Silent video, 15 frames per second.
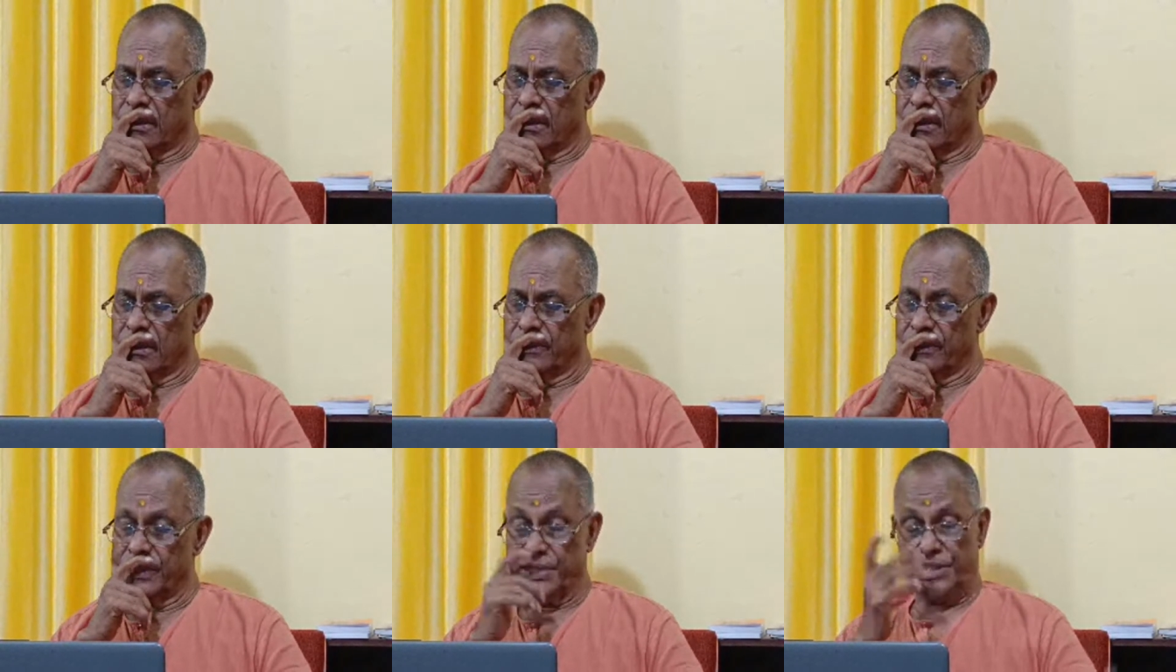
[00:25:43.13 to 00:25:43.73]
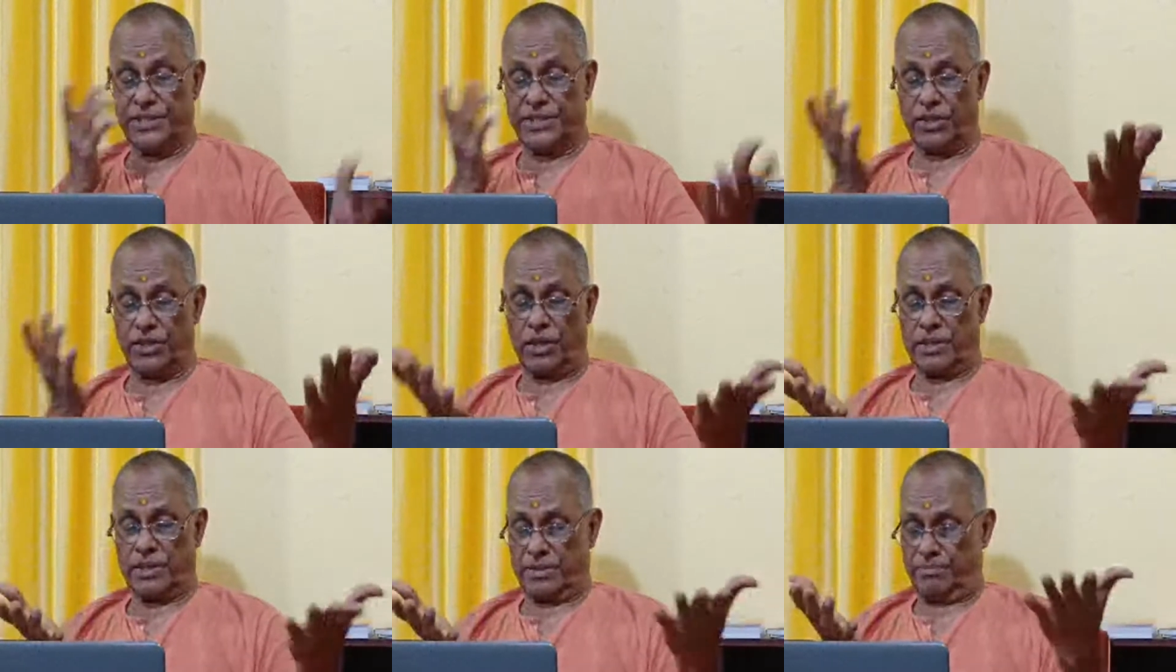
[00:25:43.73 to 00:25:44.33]
which is
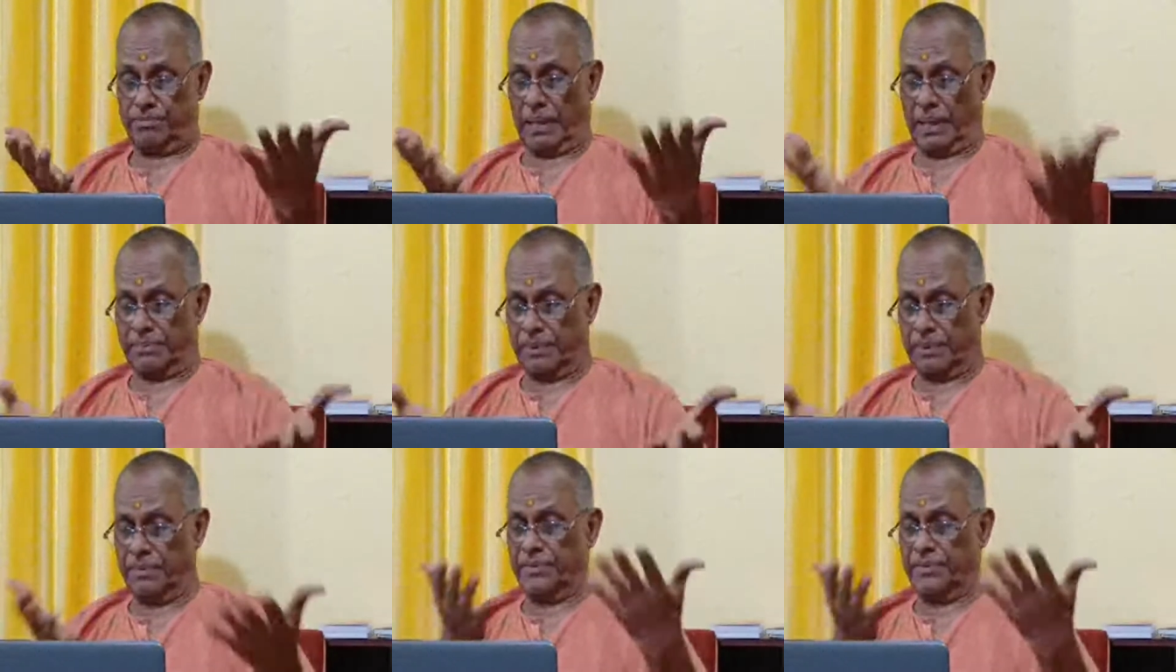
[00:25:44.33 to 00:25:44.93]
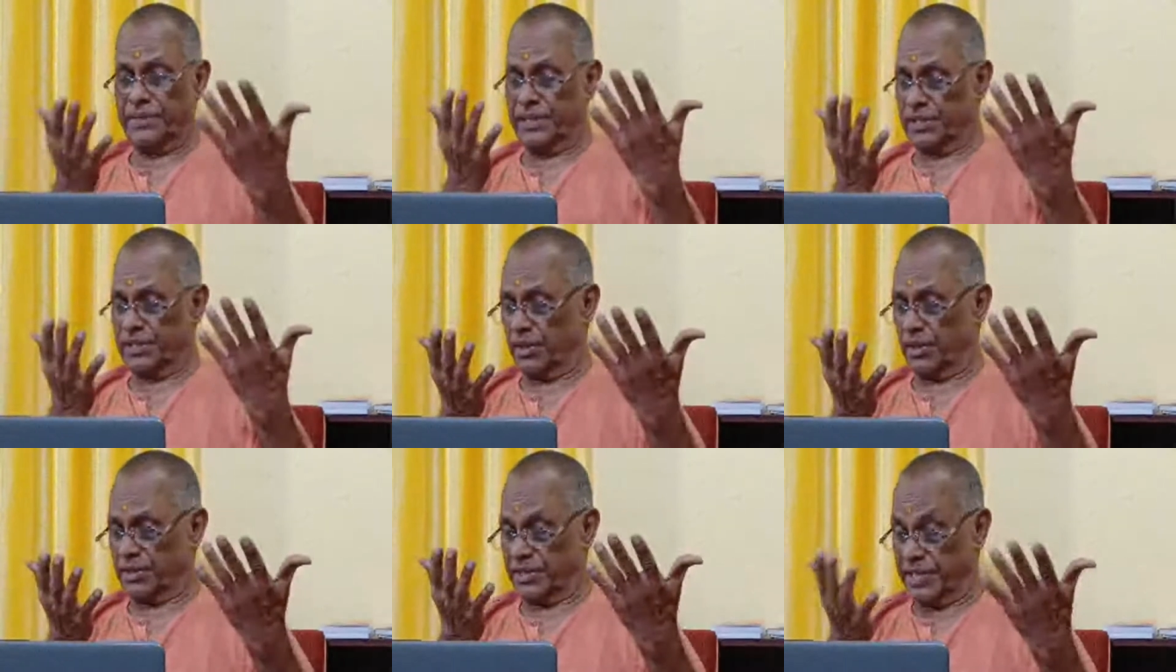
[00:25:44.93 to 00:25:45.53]
not palpable, which is
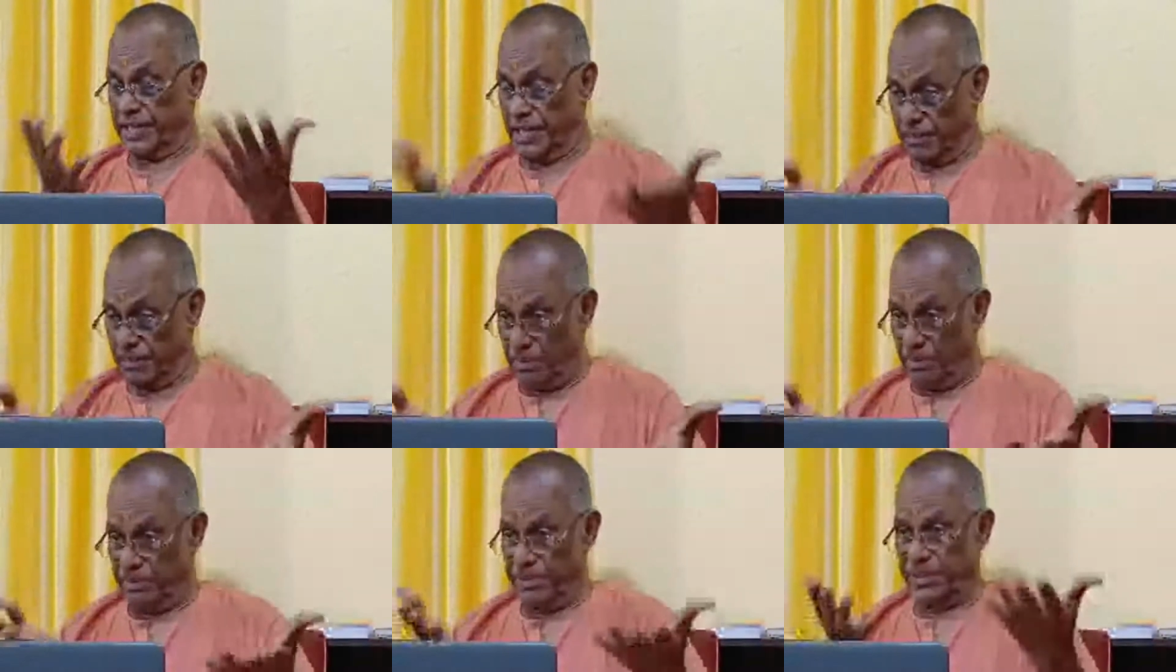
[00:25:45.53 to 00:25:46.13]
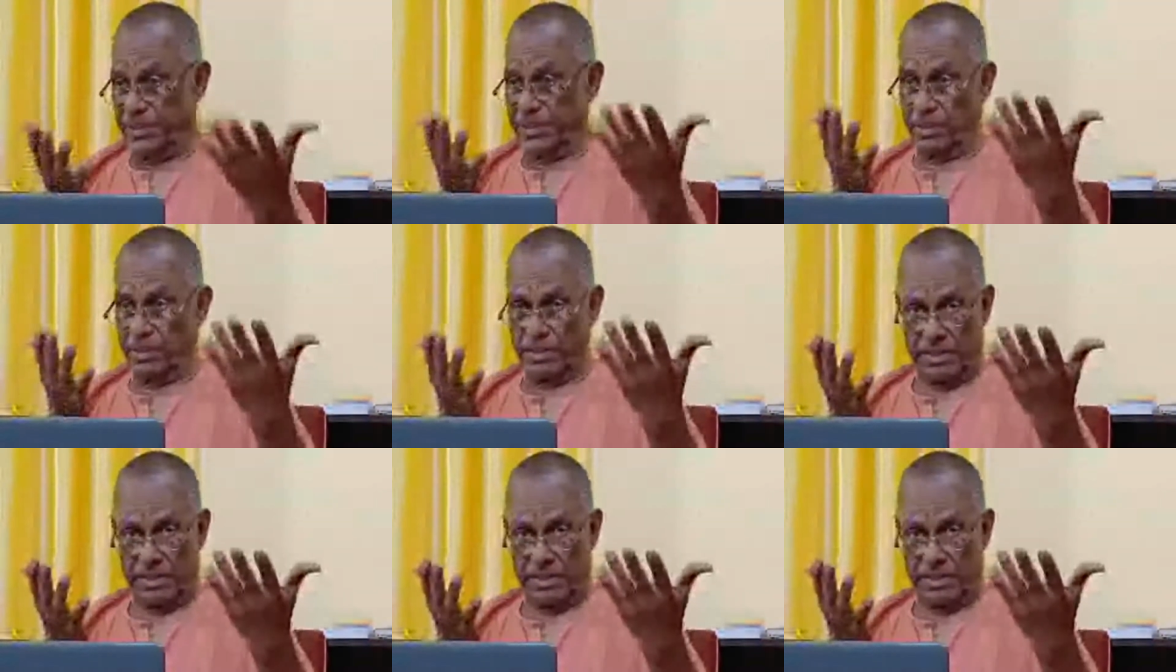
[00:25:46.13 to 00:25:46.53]
not seeable, which is not